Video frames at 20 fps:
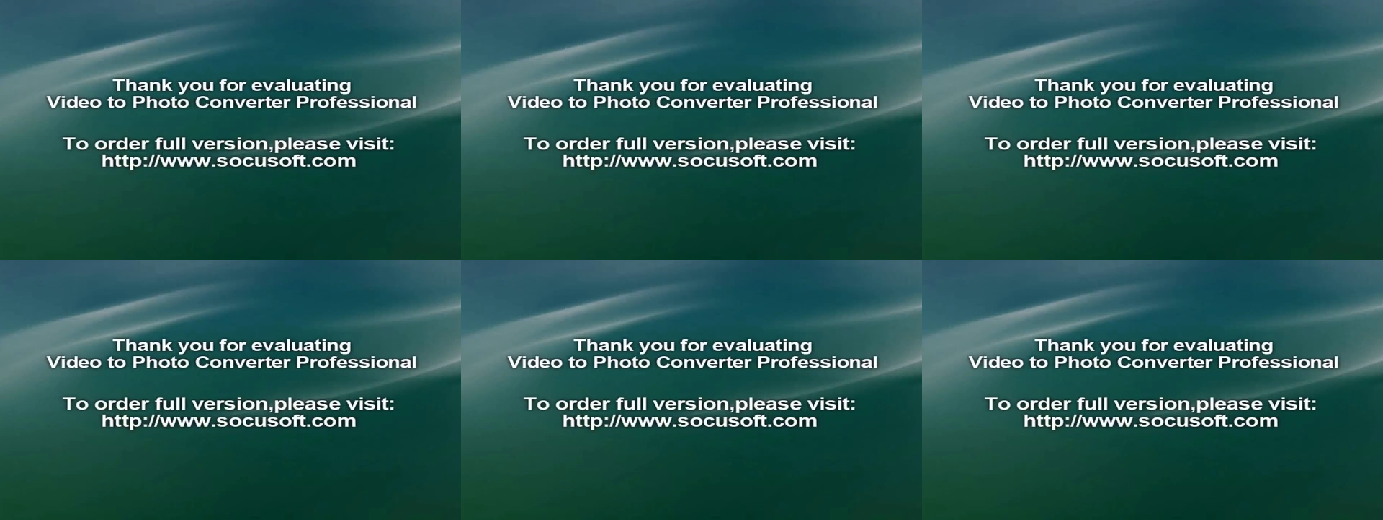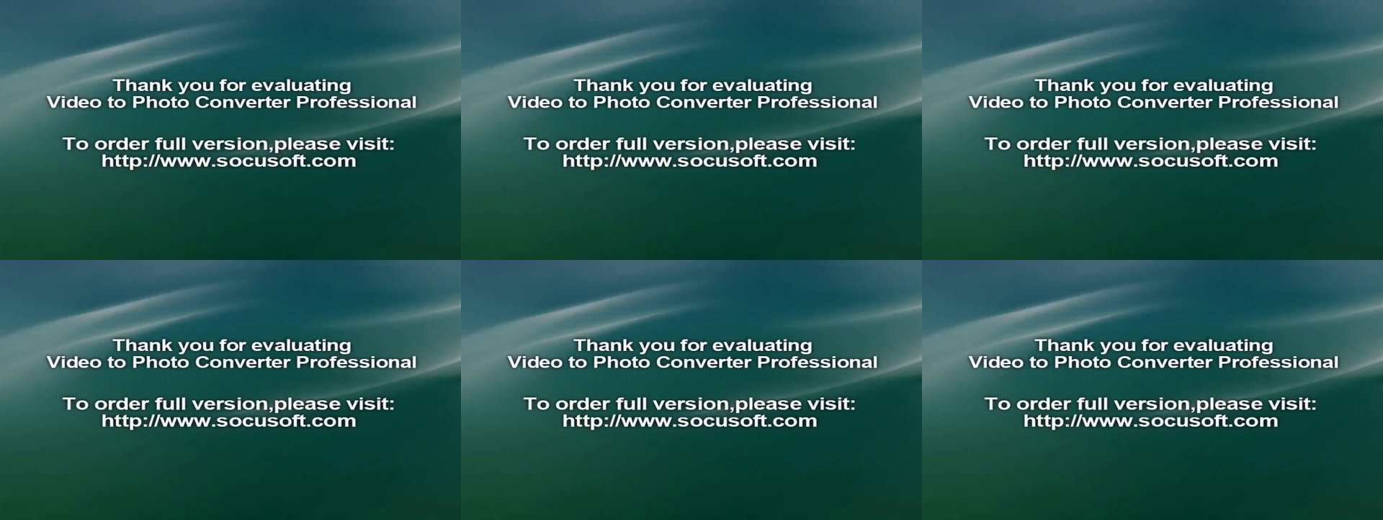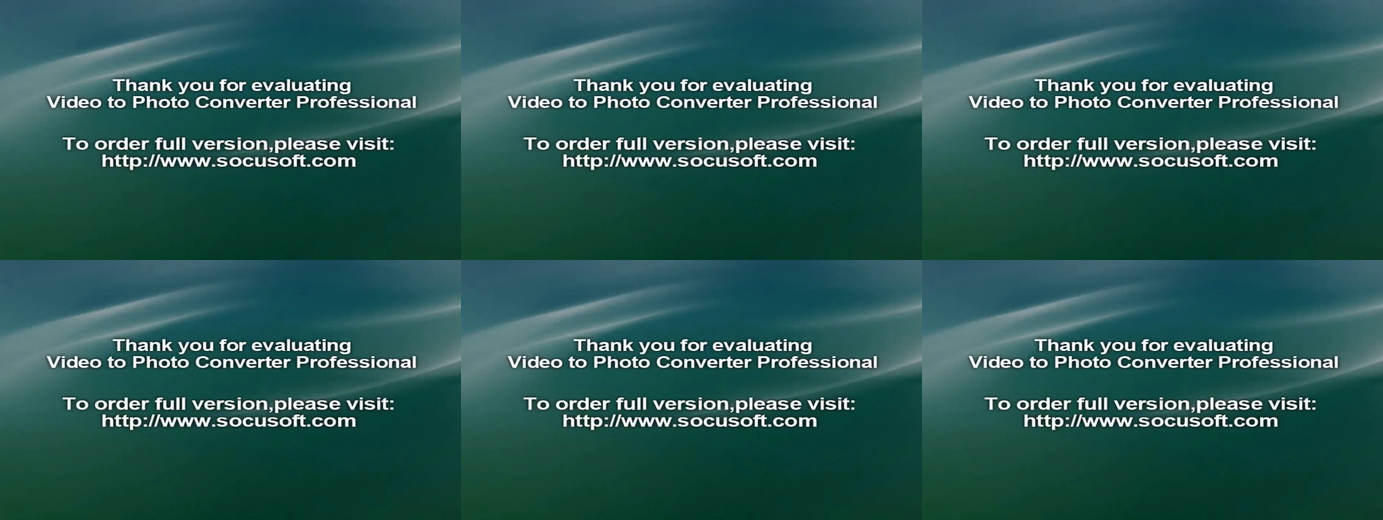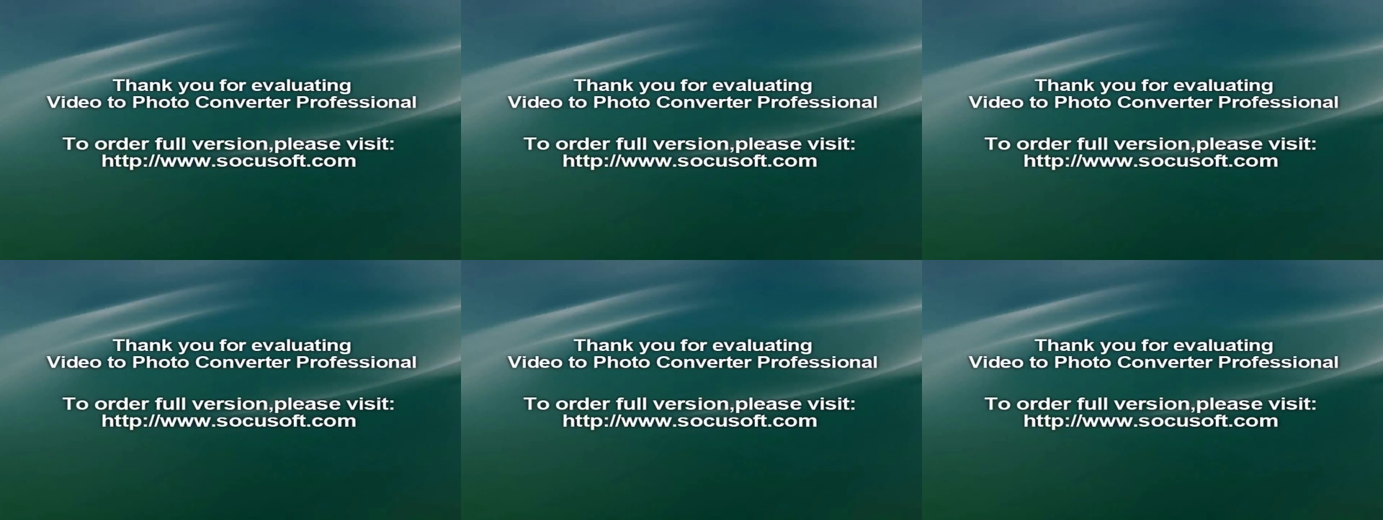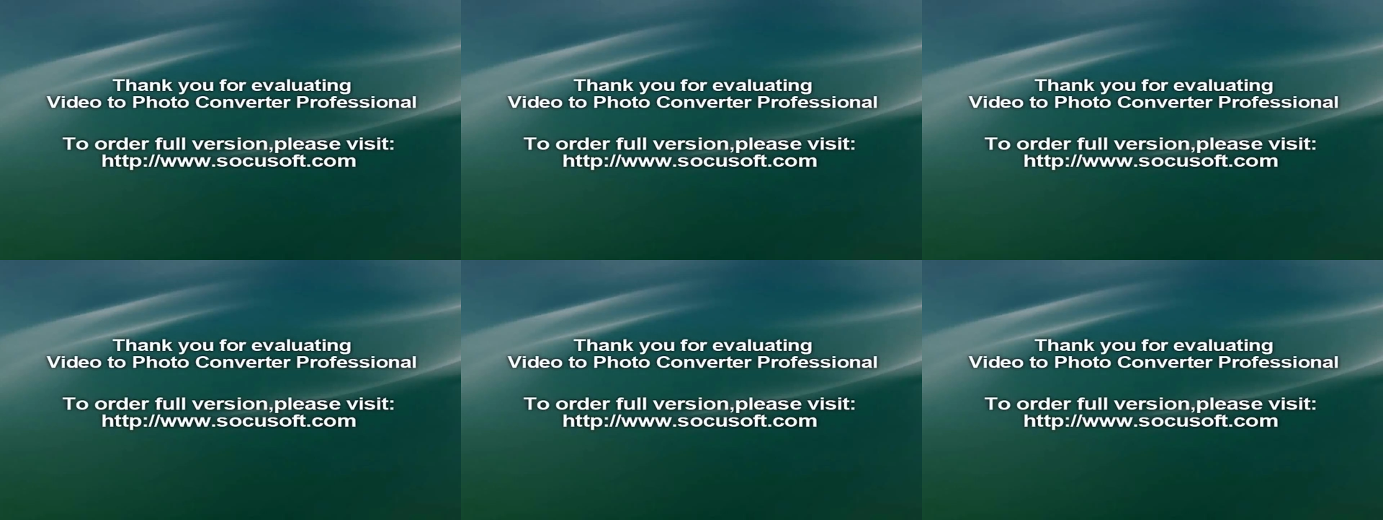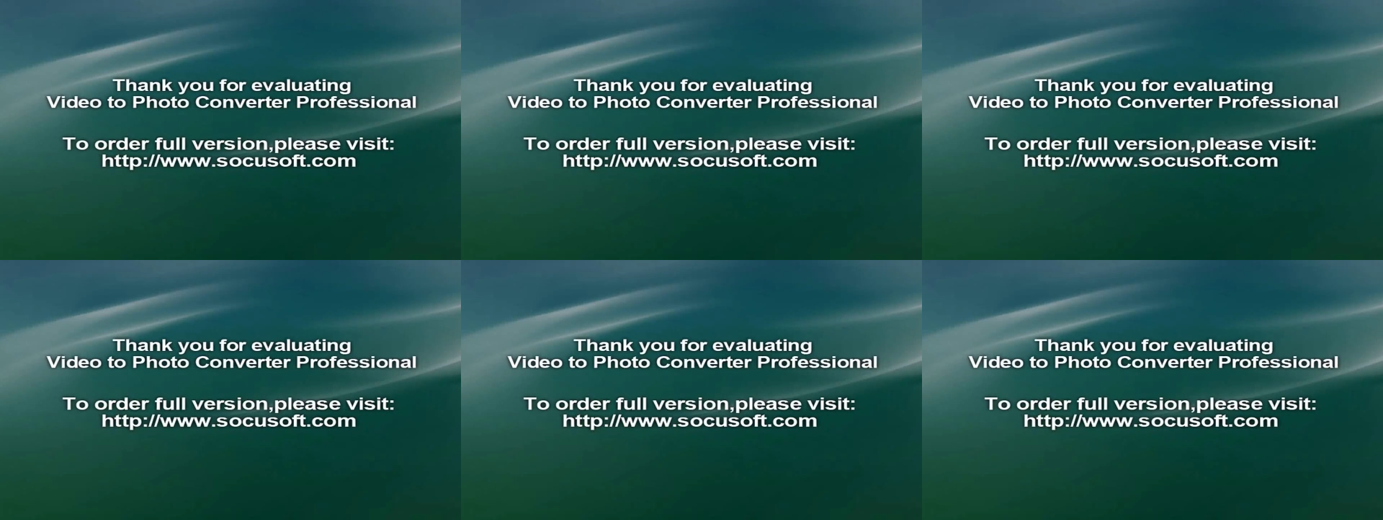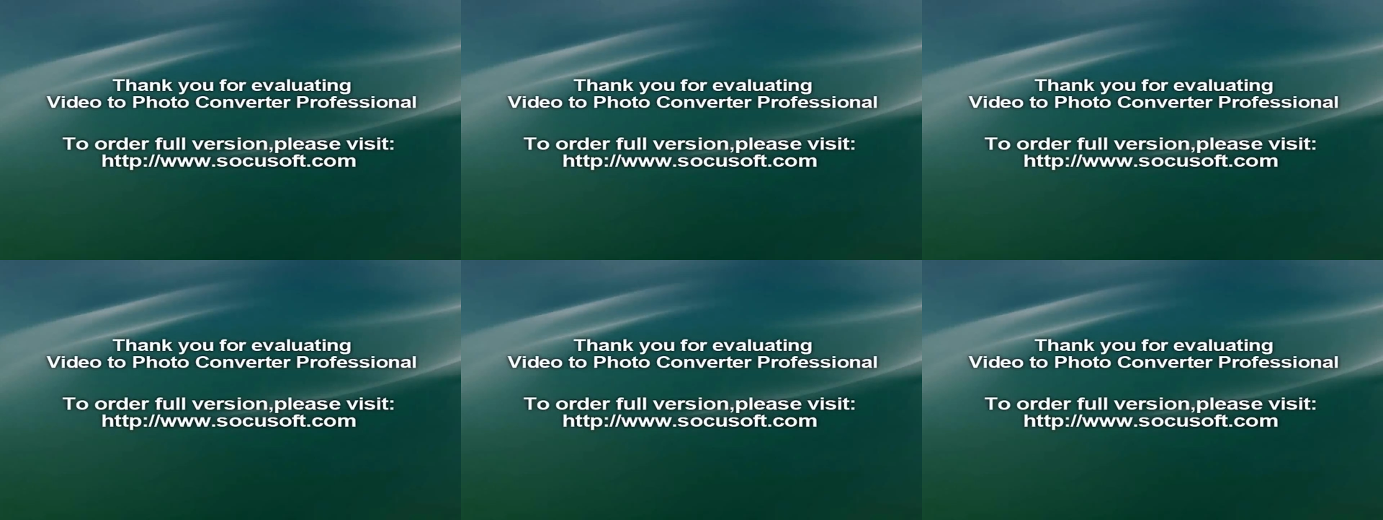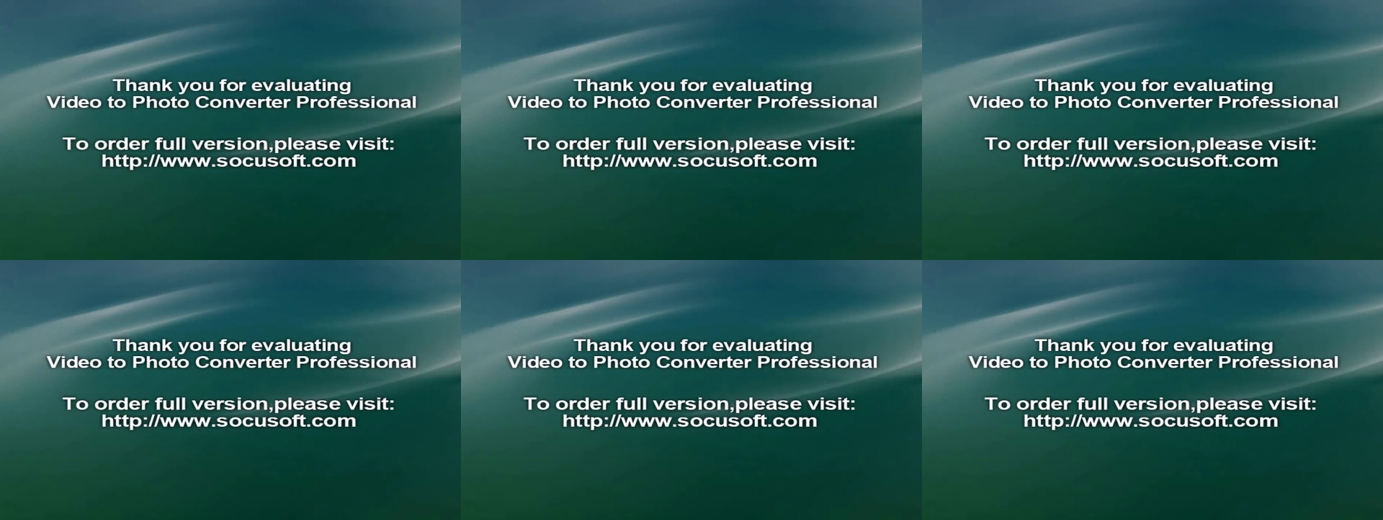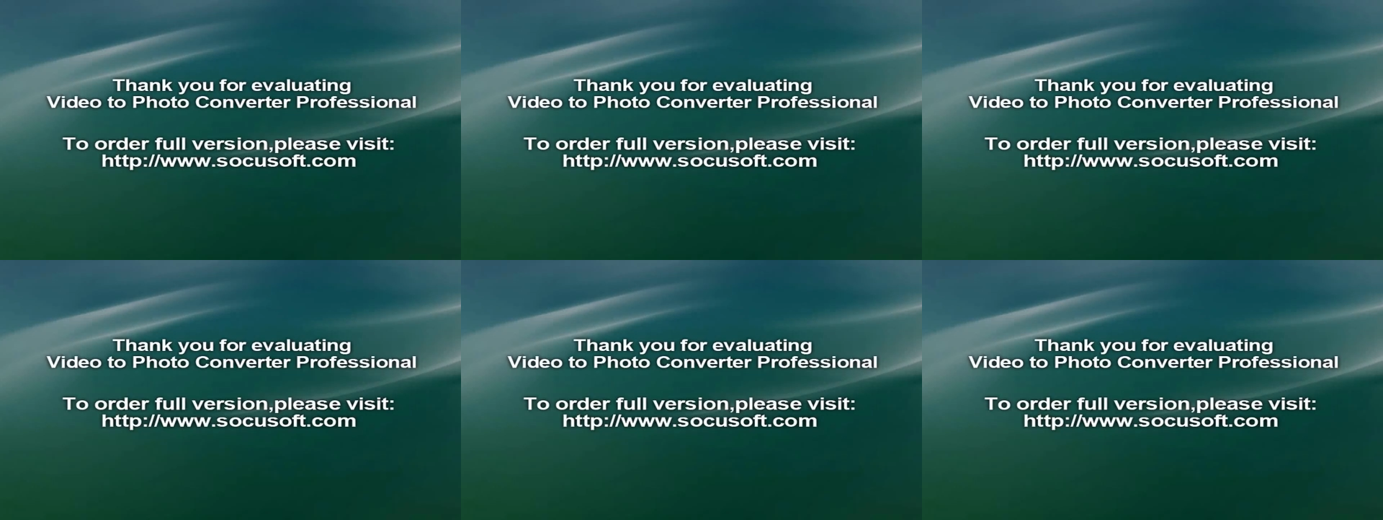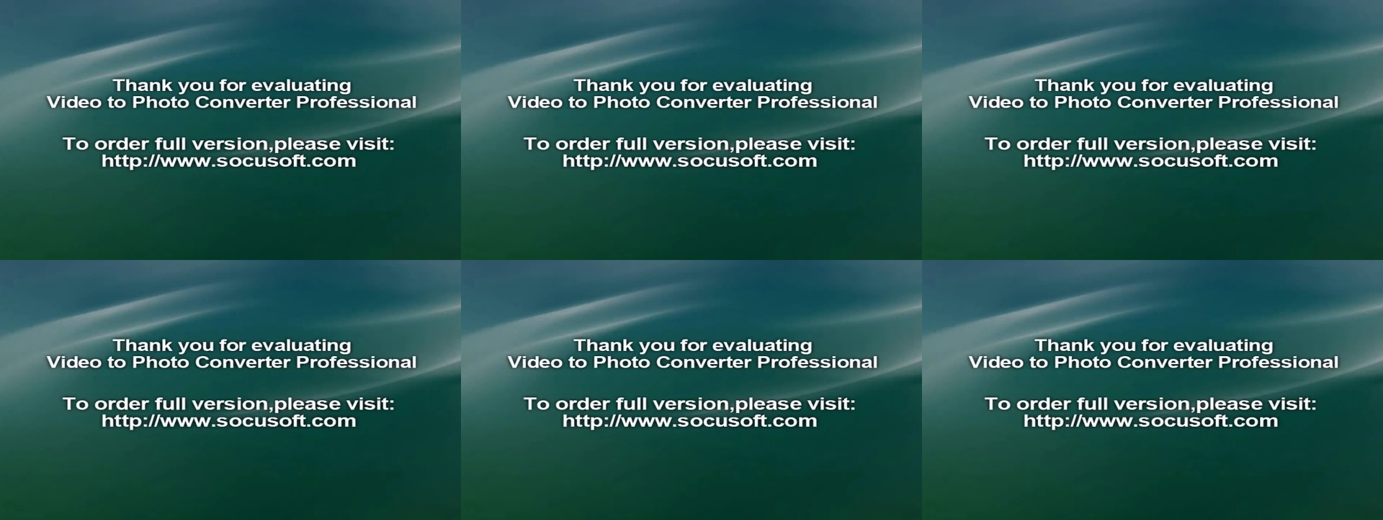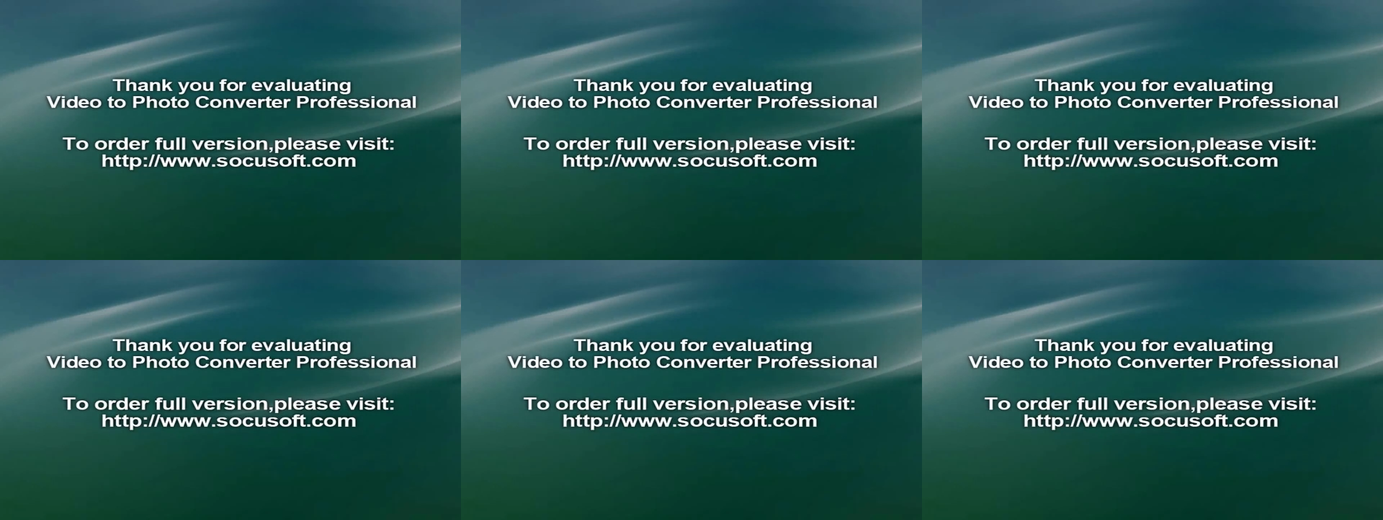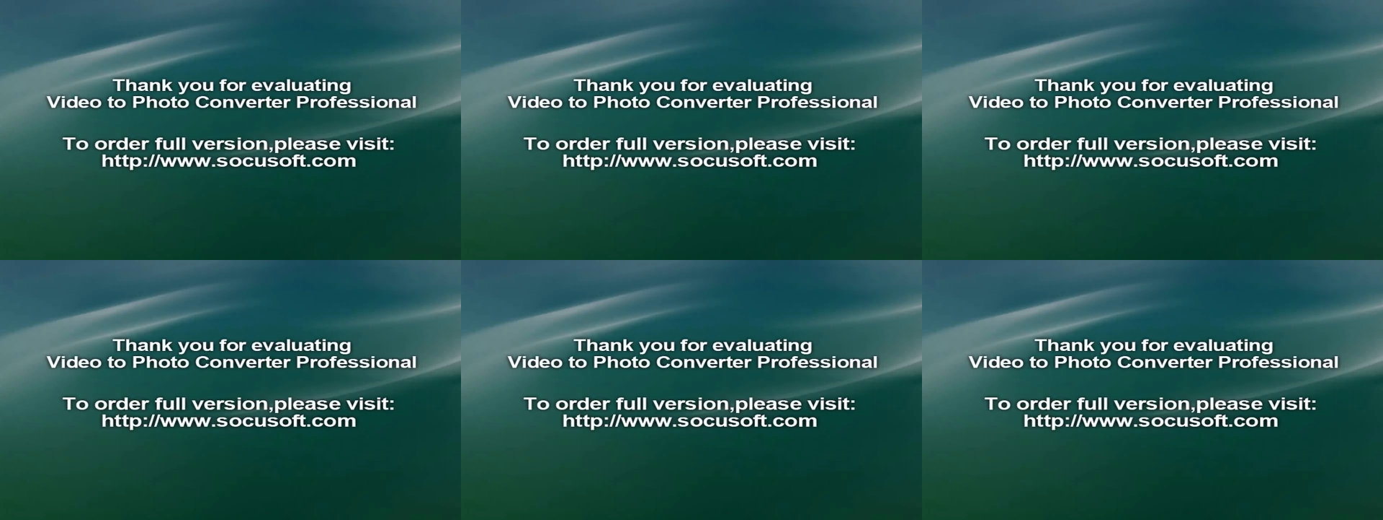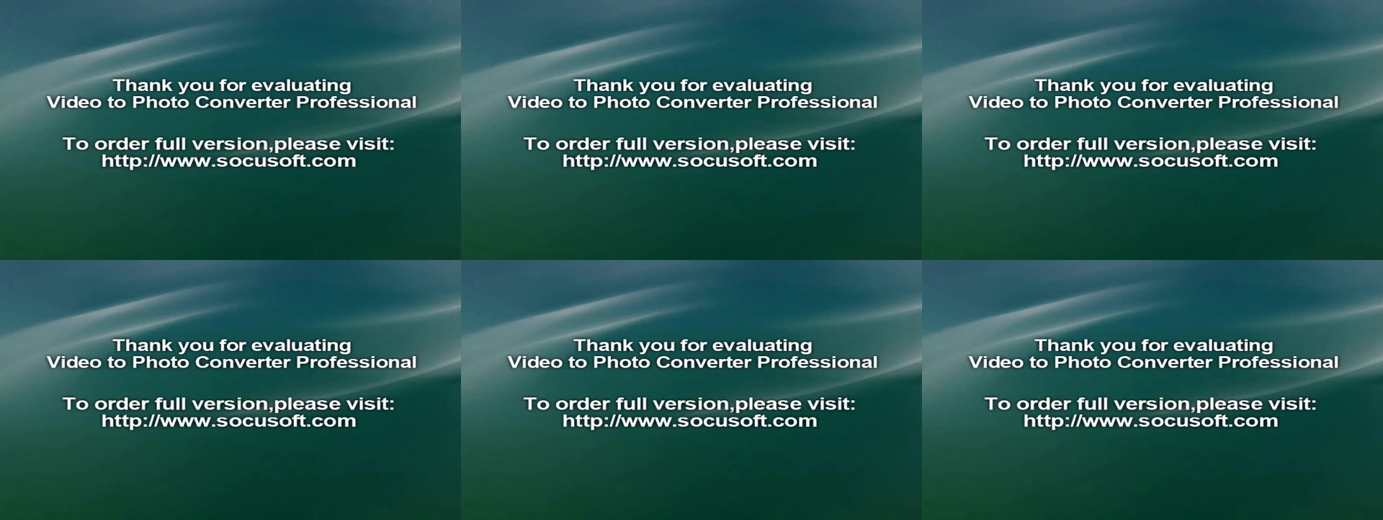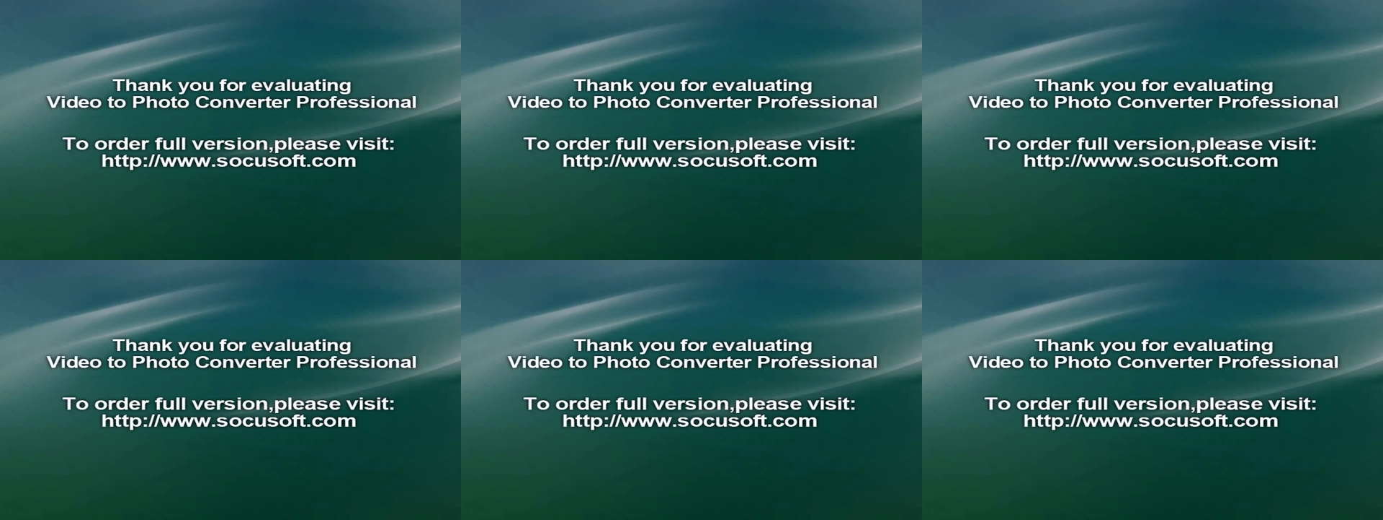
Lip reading: [unreadable: no face in view]